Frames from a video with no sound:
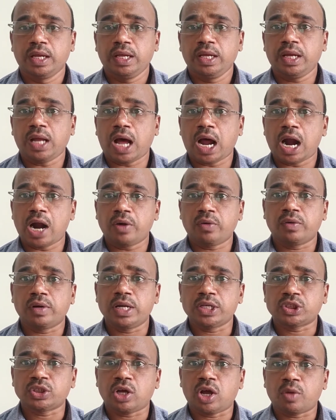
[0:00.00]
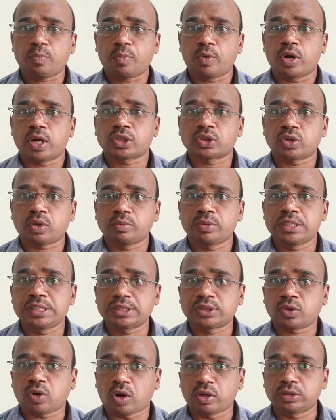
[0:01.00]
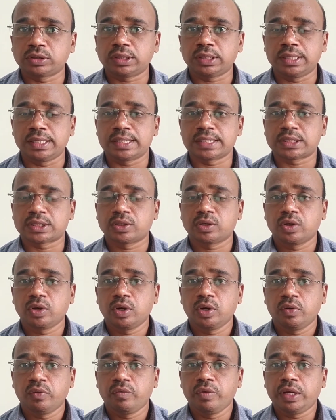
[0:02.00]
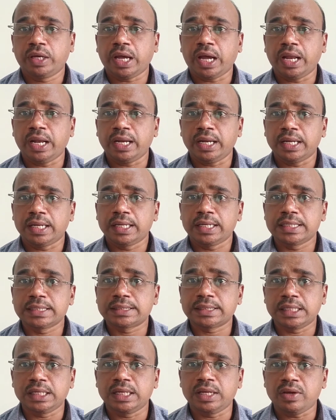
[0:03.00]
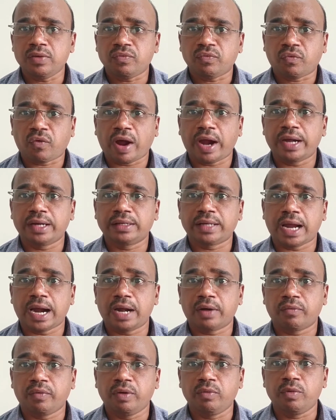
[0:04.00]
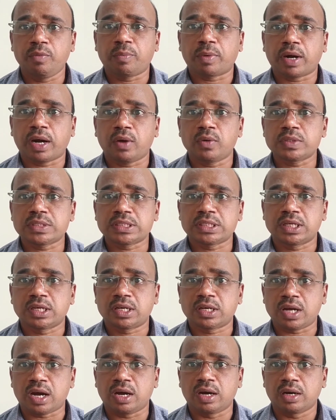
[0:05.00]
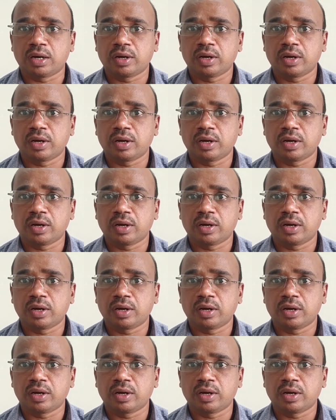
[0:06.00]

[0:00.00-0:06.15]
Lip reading: in articulation or production of these consonants, we can easily find that when we pronounce T,